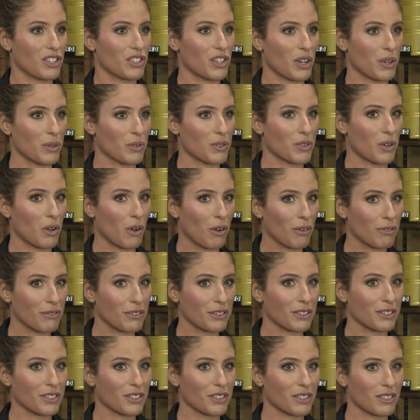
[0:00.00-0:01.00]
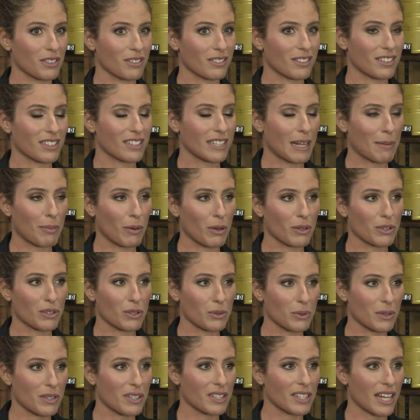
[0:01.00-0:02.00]
don't often step
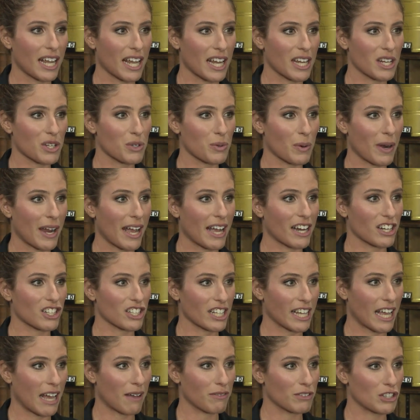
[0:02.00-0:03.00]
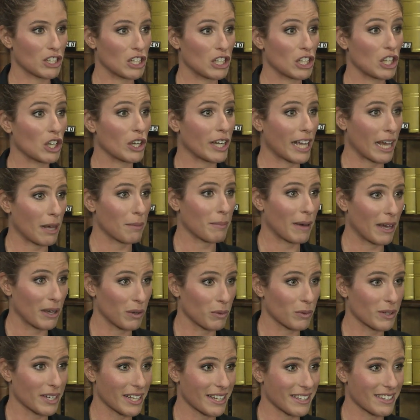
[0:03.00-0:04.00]
onto a stage where I actually have to look at my
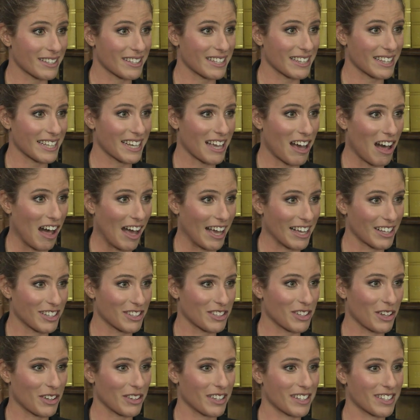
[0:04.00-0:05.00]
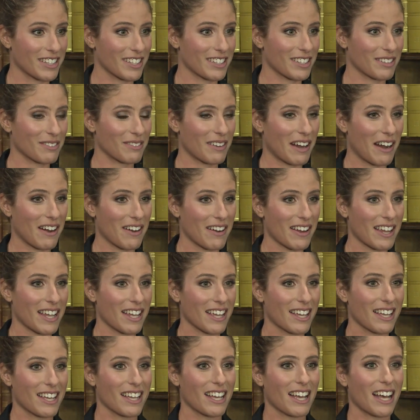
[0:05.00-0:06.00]
audience in the eye, so this is a
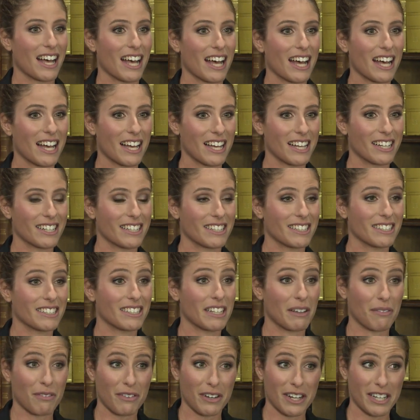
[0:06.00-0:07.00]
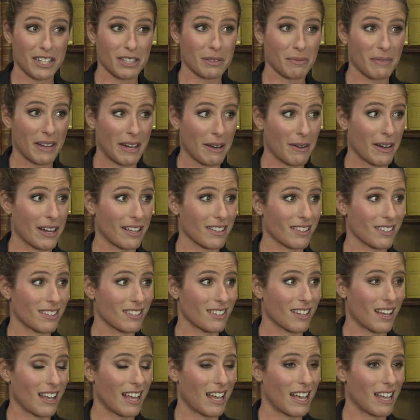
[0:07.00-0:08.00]
very uh, different
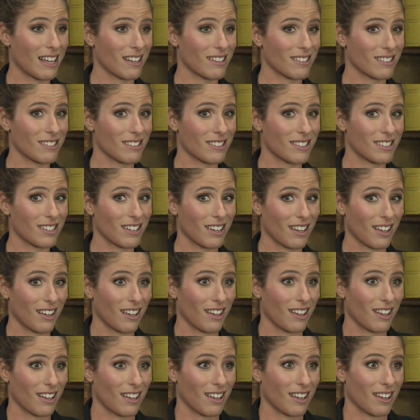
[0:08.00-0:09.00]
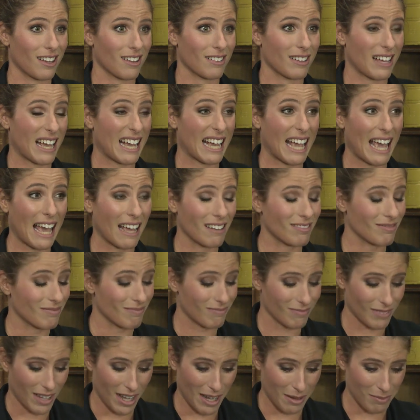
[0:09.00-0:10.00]
experience. And
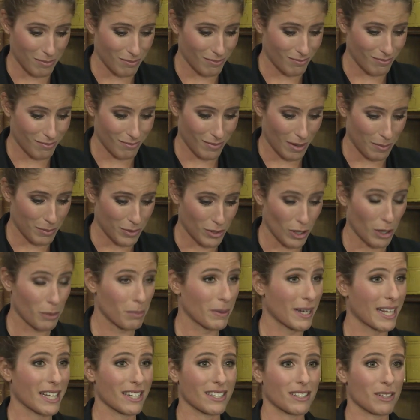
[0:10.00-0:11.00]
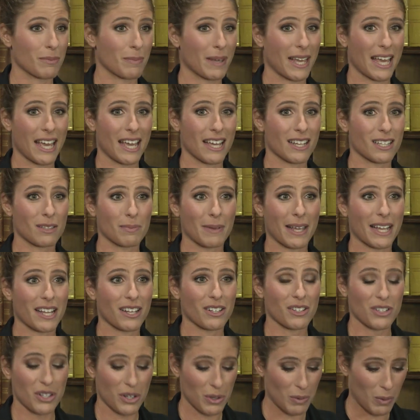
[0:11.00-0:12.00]
again, I'm, I'm so pleased to be here
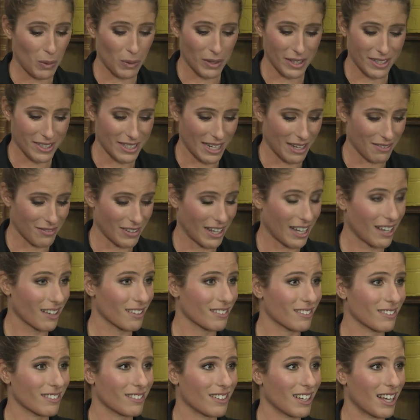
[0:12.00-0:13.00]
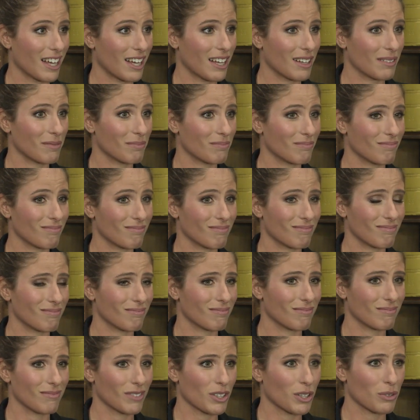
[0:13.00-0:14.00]
speaking to you all this evening. Um,
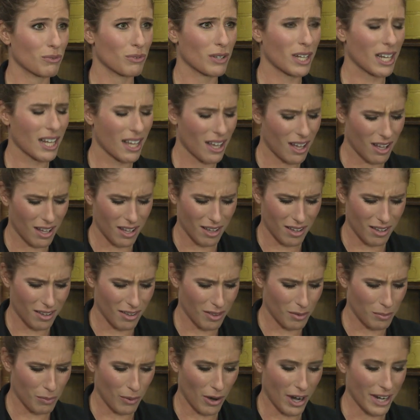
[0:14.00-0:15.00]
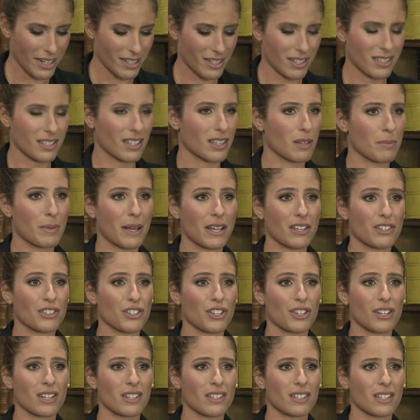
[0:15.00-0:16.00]
you really are the brightest and the best
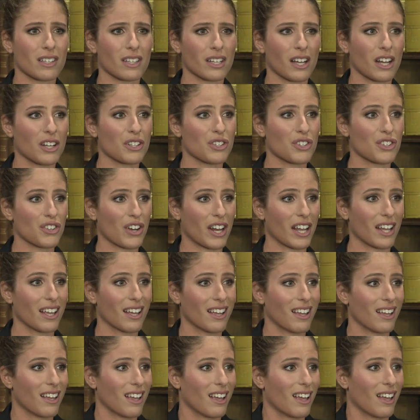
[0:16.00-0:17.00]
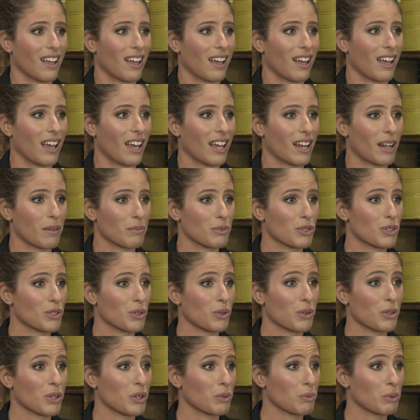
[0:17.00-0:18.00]
students in the country, and I'm
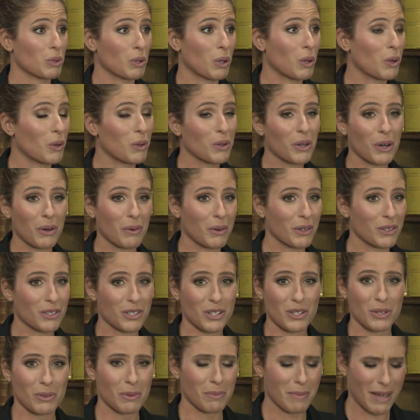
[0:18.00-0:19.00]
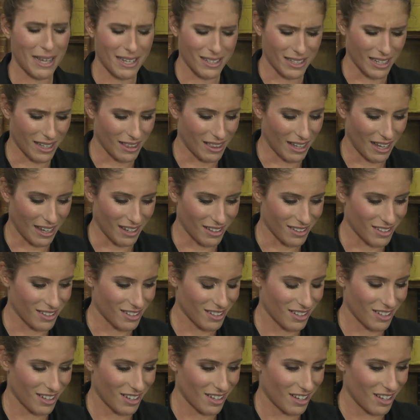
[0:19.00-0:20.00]
sure you will all go on to do amazing
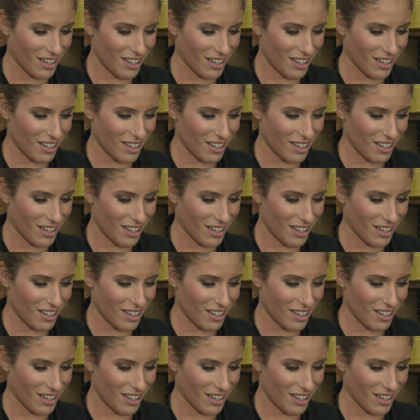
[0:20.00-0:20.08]
things.